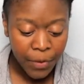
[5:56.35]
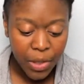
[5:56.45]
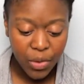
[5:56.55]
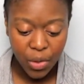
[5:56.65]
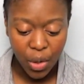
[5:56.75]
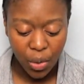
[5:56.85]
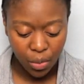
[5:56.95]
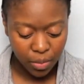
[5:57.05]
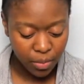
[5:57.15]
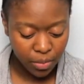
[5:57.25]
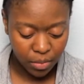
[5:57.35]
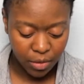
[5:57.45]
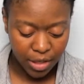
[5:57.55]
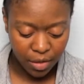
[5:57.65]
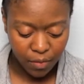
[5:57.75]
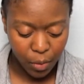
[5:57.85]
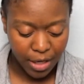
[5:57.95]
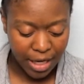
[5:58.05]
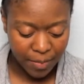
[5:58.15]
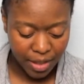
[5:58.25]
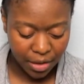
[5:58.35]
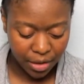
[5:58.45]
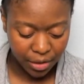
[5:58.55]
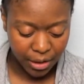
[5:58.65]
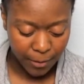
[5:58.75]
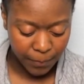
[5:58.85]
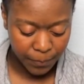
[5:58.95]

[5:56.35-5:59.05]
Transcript: So granted 4 a.m. is kind of early.